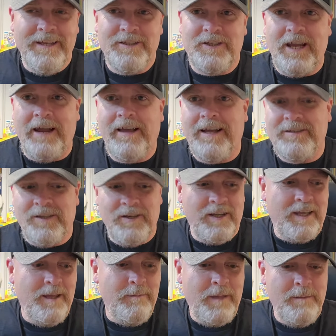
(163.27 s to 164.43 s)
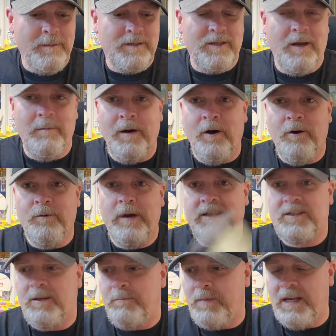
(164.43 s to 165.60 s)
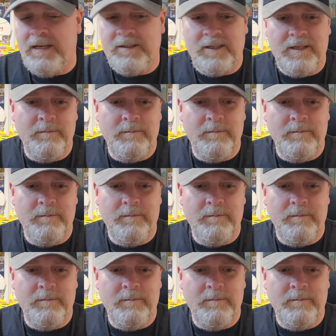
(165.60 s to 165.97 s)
shout out to Dikembe Mutombo. Rest in peace.